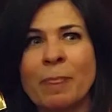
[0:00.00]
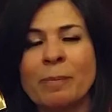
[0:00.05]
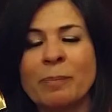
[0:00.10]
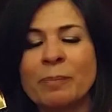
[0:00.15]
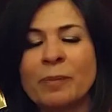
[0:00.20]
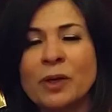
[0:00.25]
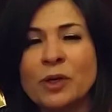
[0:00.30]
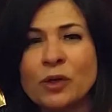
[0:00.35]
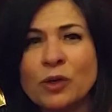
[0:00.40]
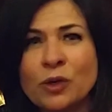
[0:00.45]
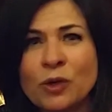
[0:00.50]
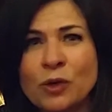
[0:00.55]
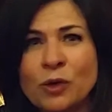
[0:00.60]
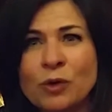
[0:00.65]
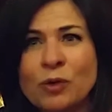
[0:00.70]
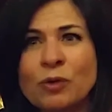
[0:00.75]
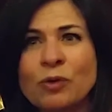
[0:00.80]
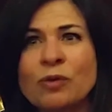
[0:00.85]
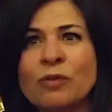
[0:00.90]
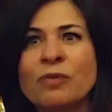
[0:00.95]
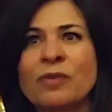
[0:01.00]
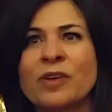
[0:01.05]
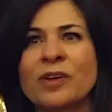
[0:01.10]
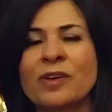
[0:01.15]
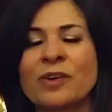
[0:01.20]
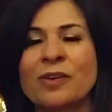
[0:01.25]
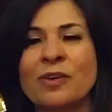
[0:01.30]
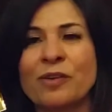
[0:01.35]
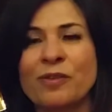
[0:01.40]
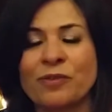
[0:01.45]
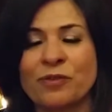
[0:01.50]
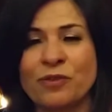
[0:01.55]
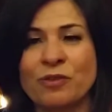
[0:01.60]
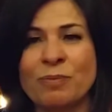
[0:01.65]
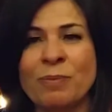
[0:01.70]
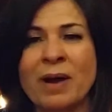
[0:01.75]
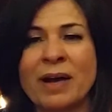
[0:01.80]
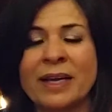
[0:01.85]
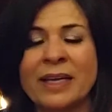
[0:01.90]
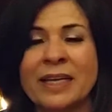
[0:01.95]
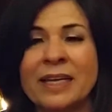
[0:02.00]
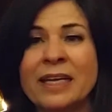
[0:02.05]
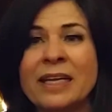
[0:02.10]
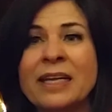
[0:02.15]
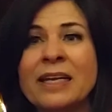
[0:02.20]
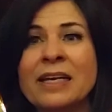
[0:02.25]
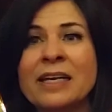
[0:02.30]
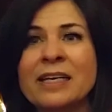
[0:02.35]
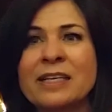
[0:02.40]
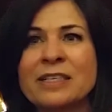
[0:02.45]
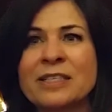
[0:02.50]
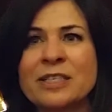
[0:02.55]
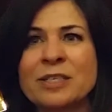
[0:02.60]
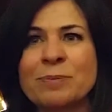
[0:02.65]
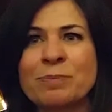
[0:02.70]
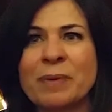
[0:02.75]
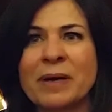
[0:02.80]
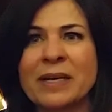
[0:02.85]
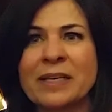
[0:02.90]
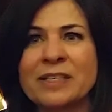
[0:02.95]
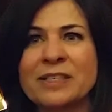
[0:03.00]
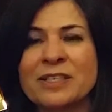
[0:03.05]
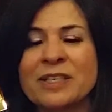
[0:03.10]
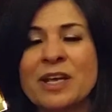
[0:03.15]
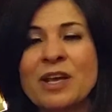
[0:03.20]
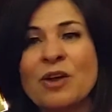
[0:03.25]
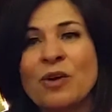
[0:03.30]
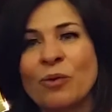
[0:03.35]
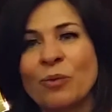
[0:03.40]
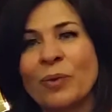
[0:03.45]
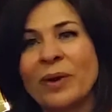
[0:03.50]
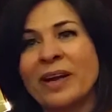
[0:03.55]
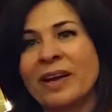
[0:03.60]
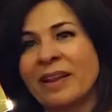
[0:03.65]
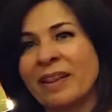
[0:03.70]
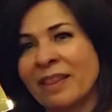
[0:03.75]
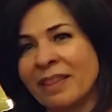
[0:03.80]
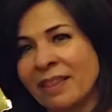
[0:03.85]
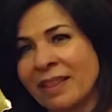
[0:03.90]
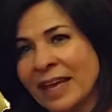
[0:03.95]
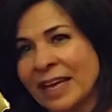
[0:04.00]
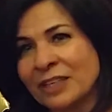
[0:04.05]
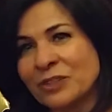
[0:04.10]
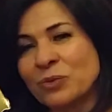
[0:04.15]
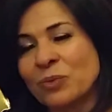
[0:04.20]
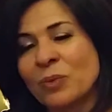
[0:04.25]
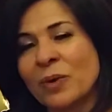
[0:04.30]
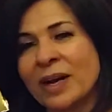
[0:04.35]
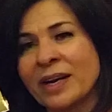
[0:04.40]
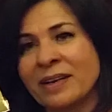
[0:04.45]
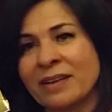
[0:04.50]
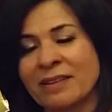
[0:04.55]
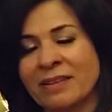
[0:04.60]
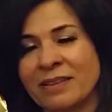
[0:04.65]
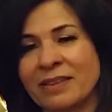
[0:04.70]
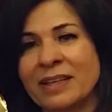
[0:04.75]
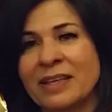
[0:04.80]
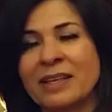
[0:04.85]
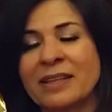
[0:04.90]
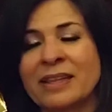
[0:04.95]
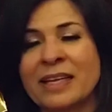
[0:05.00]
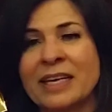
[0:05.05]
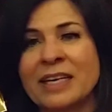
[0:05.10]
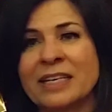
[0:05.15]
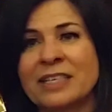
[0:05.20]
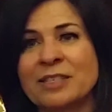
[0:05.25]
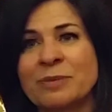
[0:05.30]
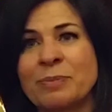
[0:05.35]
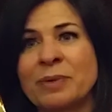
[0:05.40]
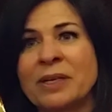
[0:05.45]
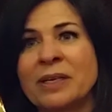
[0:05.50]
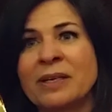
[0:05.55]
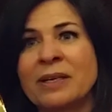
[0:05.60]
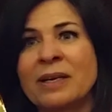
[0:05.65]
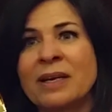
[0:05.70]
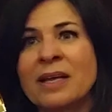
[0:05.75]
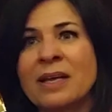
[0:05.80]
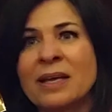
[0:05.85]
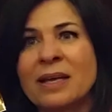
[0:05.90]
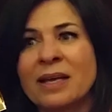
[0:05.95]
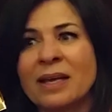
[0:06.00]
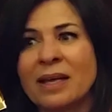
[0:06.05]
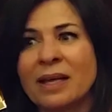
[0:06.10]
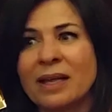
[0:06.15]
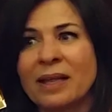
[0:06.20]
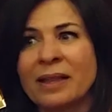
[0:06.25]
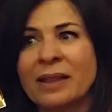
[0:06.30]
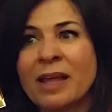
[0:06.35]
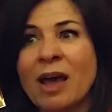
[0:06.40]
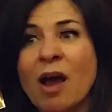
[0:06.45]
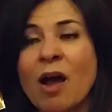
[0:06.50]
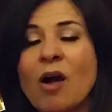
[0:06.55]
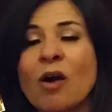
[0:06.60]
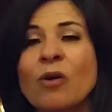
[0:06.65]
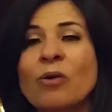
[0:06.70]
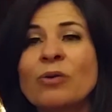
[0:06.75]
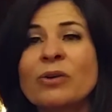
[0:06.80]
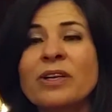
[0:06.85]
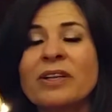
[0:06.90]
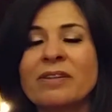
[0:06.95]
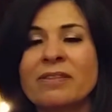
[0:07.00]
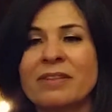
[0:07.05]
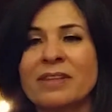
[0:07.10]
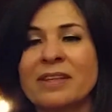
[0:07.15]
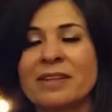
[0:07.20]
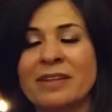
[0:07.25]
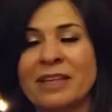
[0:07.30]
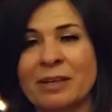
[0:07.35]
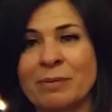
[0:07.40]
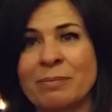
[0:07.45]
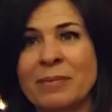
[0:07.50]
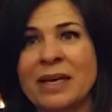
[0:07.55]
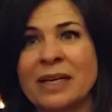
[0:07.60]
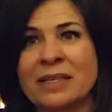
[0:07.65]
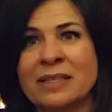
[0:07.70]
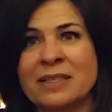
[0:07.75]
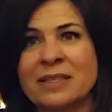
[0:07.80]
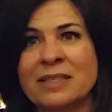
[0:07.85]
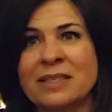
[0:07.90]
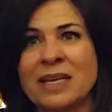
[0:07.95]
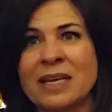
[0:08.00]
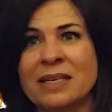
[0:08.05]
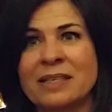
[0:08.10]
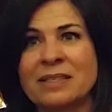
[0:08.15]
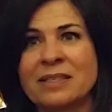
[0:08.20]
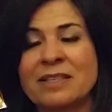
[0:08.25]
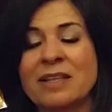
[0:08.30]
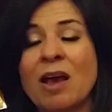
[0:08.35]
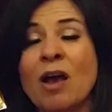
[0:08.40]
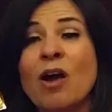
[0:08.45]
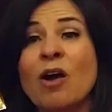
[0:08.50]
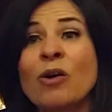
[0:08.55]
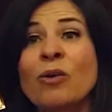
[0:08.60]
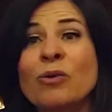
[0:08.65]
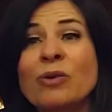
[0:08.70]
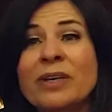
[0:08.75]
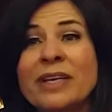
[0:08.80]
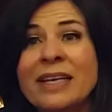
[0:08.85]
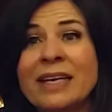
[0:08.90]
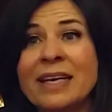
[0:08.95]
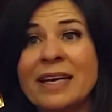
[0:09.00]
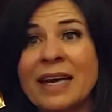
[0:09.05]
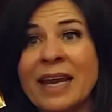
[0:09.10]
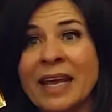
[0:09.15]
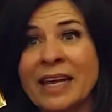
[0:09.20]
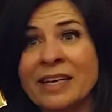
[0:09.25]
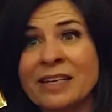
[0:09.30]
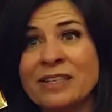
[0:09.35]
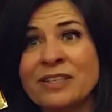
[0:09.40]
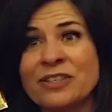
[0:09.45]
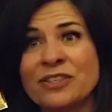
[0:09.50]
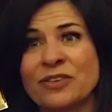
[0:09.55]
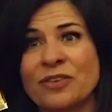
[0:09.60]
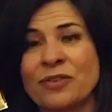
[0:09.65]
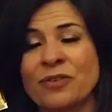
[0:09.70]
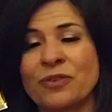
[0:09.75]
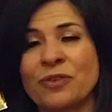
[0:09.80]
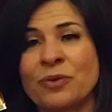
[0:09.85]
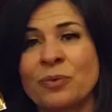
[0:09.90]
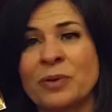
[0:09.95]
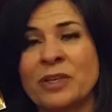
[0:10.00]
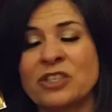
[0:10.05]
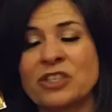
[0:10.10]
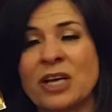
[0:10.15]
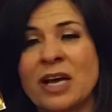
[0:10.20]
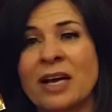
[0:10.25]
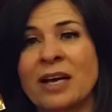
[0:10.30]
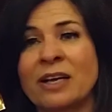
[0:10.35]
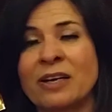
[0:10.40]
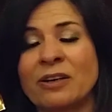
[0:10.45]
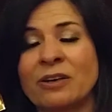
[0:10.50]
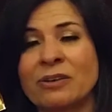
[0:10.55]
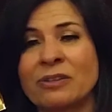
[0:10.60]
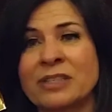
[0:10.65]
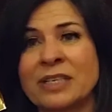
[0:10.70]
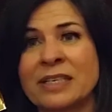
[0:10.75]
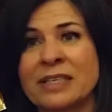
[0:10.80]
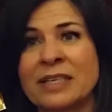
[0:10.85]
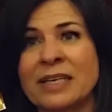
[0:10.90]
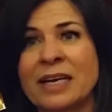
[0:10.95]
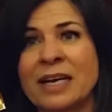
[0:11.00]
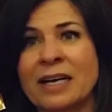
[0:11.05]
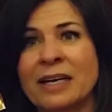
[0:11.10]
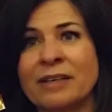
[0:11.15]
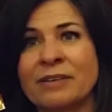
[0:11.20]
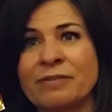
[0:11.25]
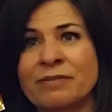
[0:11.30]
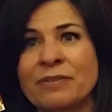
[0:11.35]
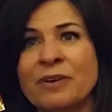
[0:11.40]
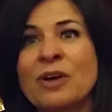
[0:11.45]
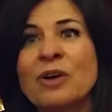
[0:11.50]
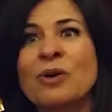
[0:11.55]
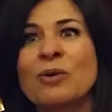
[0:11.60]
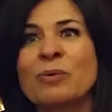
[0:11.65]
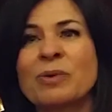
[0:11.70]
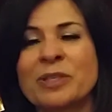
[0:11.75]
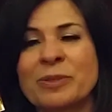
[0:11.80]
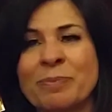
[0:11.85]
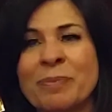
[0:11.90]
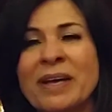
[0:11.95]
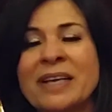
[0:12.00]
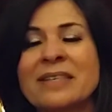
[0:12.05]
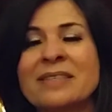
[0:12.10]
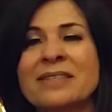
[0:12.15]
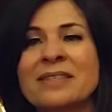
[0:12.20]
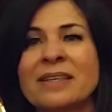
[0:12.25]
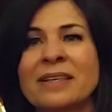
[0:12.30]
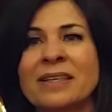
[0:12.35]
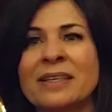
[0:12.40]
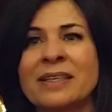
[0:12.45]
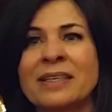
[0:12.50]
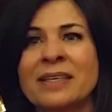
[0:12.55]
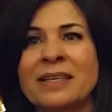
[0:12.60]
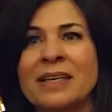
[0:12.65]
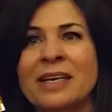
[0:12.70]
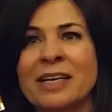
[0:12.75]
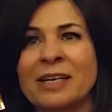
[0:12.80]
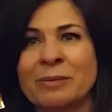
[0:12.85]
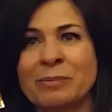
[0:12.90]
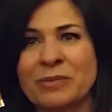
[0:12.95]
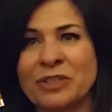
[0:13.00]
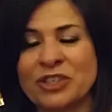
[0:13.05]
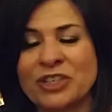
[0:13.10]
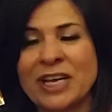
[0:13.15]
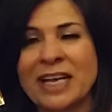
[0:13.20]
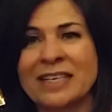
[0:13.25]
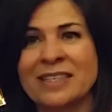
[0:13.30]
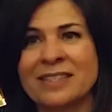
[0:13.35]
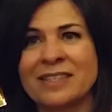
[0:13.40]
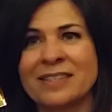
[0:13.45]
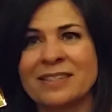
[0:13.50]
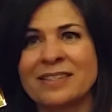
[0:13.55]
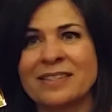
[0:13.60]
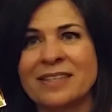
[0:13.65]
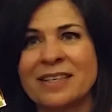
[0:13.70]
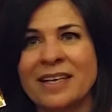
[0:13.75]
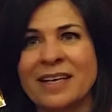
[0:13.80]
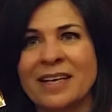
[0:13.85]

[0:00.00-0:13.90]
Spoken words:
maneuver through my healing space when that one thing that has been the only thing that made sense, the only lens through which I looked at life, was basically shattered.